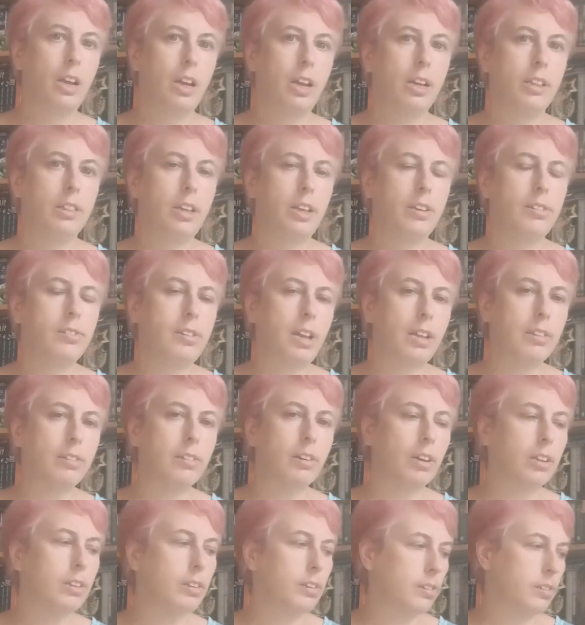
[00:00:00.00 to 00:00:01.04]
His
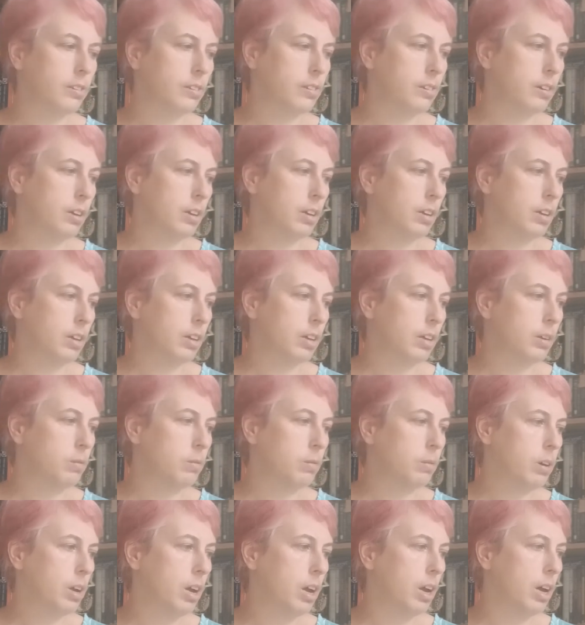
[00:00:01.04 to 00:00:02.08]
sentence
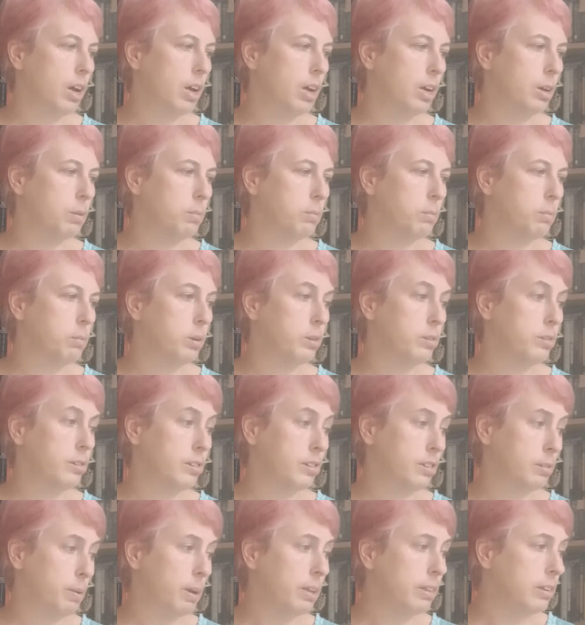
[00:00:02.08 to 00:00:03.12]
was a
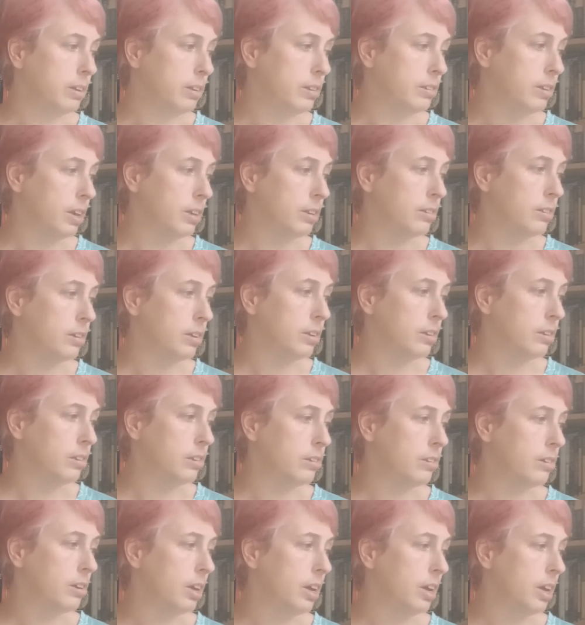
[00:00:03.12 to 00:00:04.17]
suspended
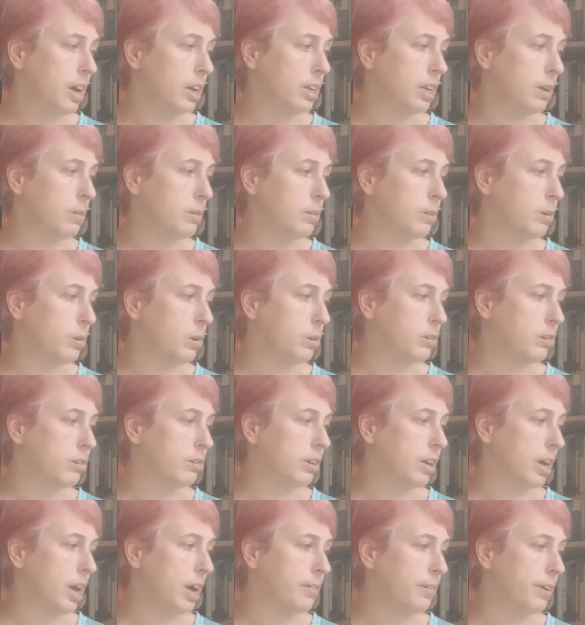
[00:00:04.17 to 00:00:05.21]
sentence, and he was ordered to
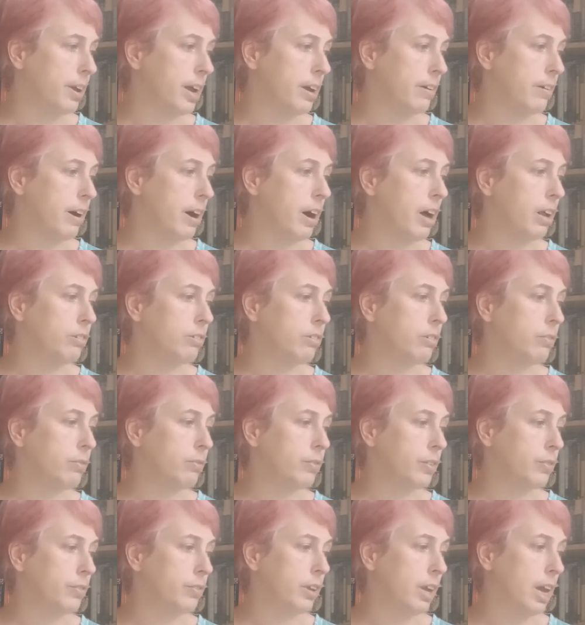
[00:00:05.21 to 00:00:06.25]
carry out
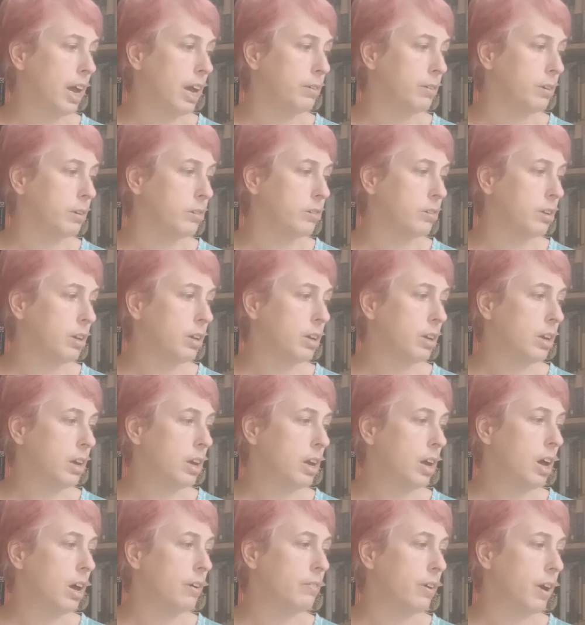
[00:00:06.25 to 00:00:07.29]
150 hours
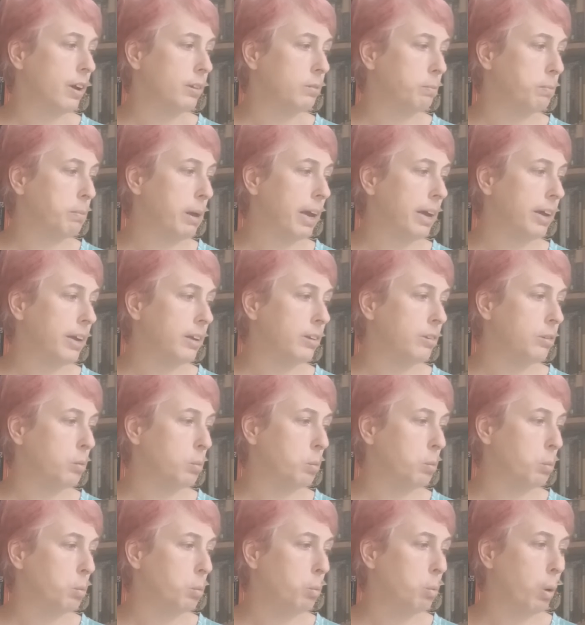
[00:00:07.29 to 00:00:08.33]
of unpaid
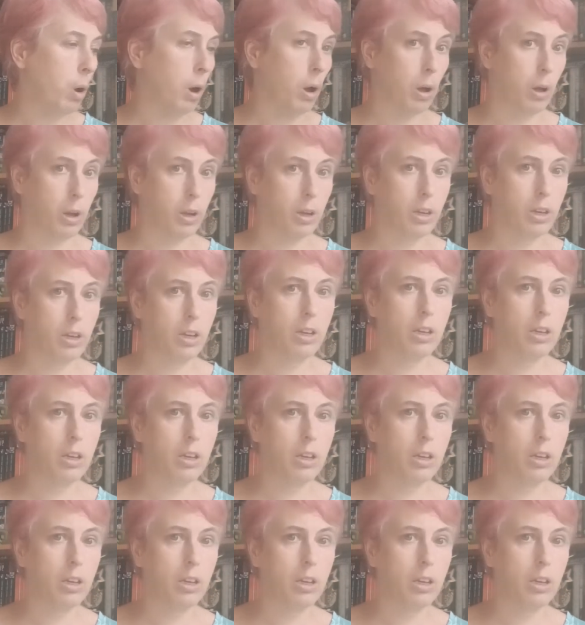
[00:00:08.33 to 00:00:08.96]
work.